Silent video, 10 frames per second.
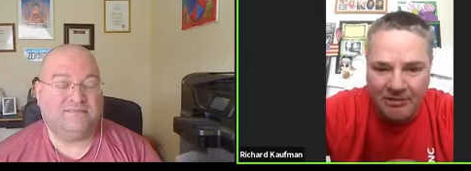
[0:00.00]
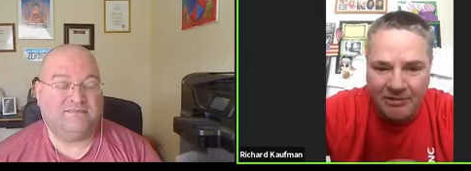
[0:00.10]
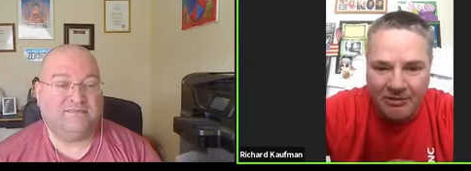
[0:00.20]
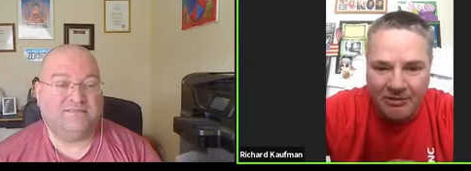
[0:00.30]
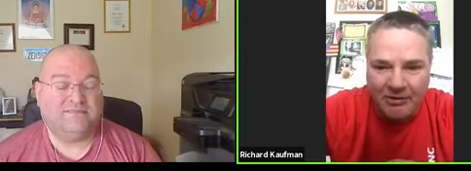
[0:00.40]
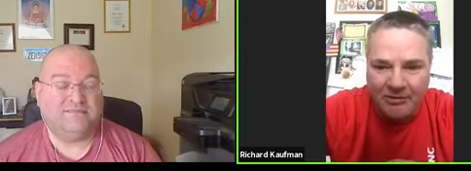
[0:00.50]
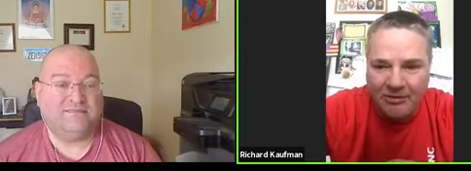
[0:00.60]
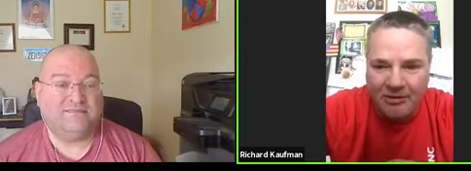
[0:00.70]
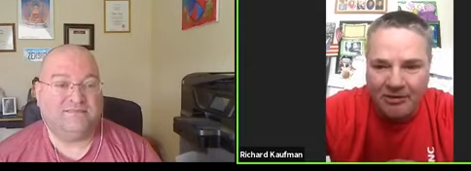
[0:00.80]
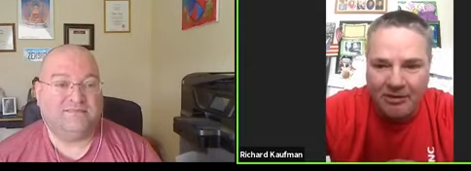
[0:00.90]
Speaker 1: you know,
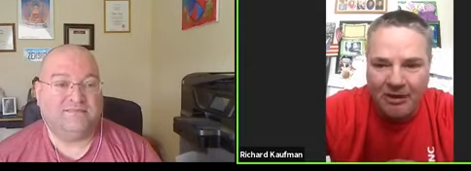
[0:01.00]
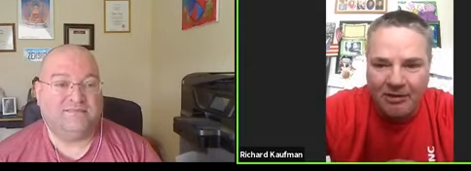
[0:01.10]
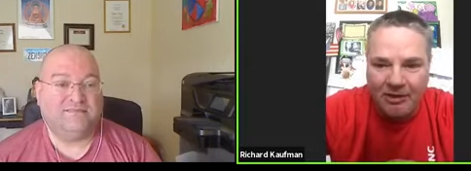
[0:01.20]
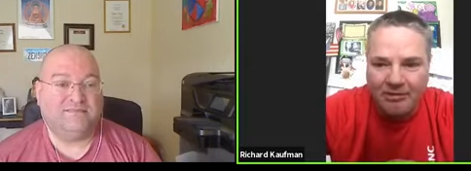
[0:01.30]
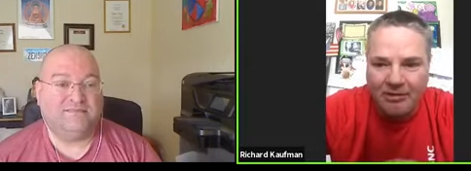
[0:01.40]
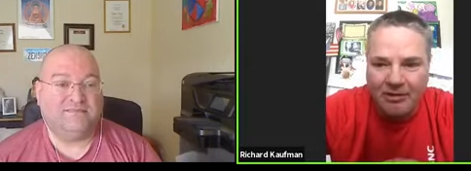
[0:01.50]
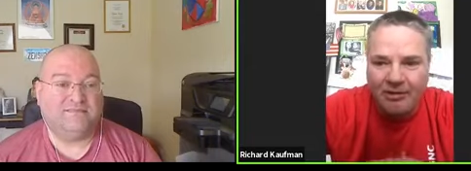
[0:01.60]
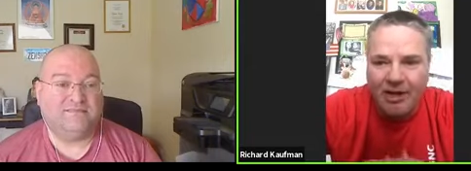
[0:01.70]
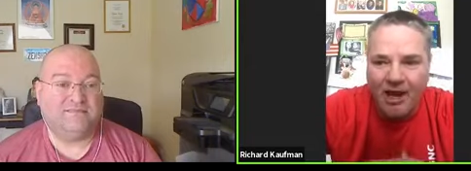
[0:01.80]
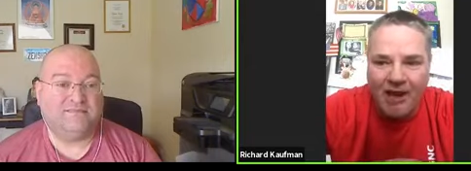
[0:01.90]

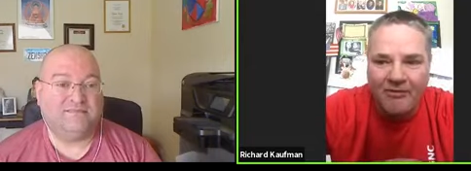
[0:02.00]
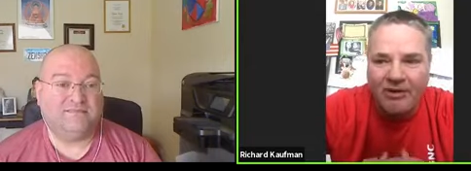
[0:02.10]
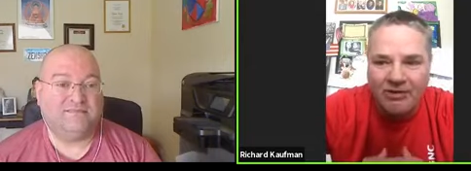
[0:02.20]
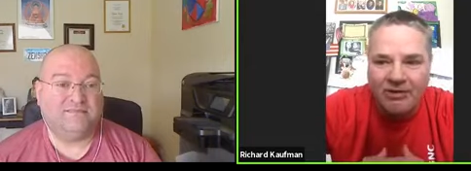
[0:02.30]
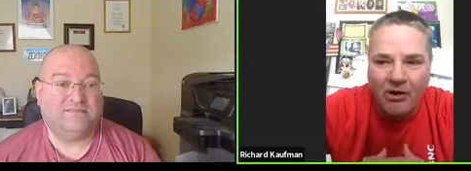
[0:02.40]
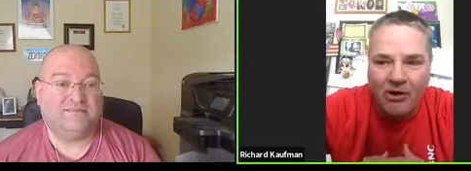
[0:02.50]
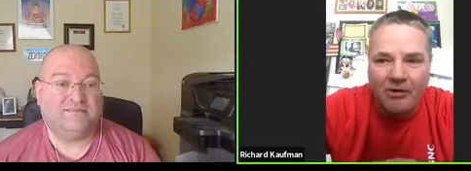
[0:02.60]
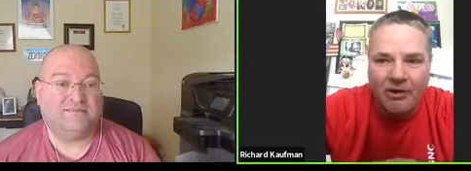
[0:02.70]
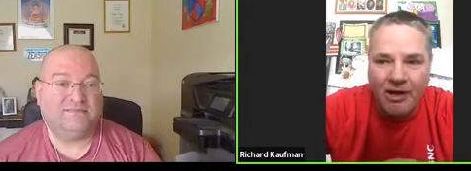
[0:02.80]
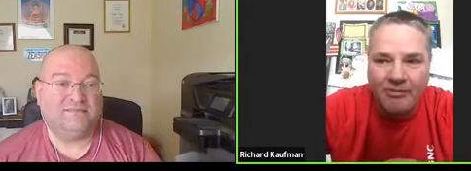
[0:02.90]
I have a nice car.
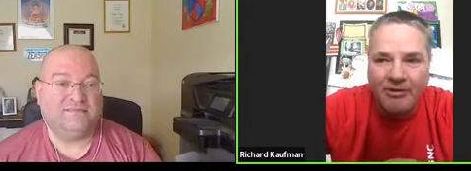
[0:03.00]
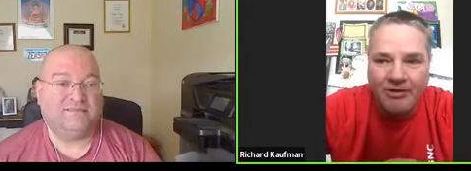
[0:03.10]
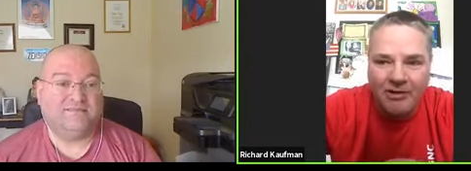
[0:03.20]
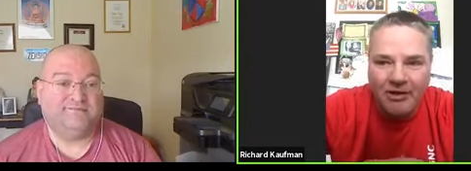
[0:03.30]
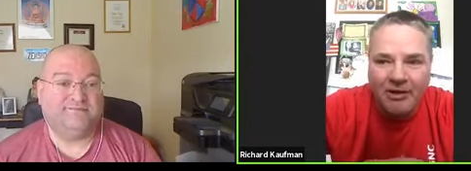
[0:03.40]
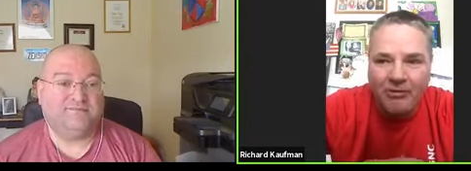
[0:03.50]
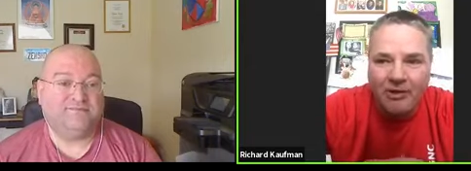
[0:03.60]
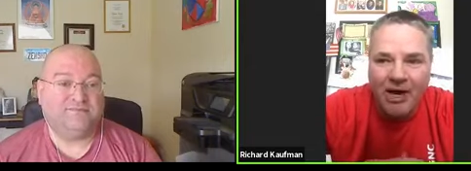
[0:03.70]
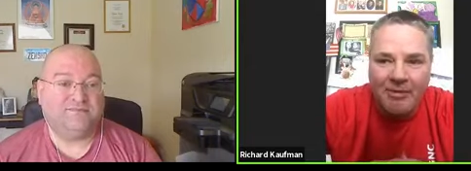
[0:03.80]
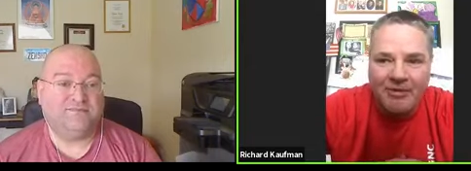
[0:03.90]
Okay. But what
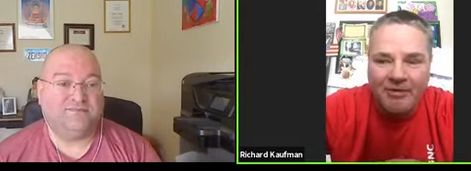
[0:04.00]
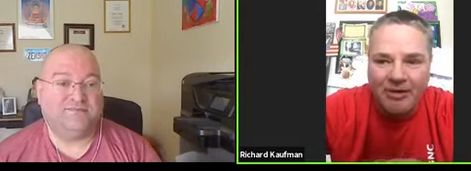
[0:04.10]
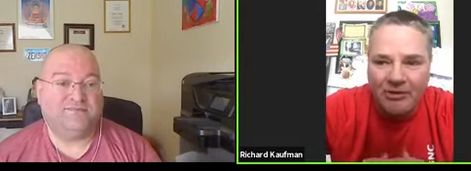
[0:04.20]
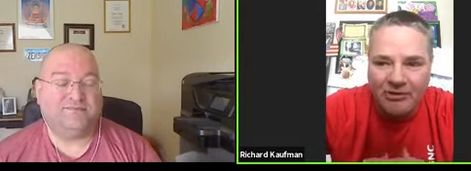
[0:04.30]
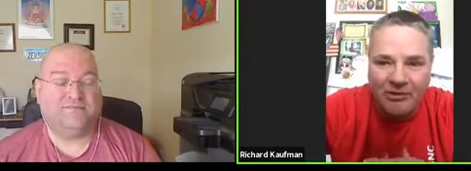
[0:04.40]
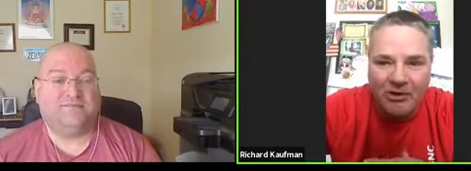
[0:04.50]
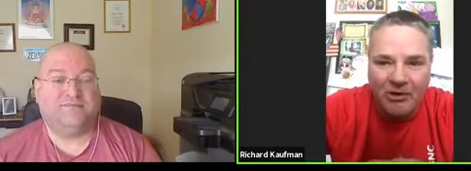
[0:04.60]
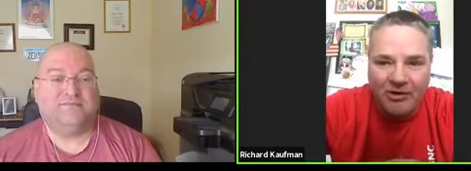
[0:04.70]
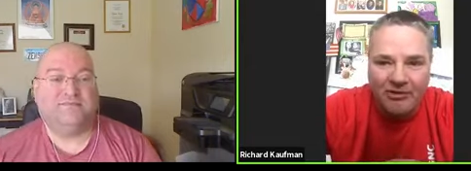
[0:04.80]
happens if I lose a car?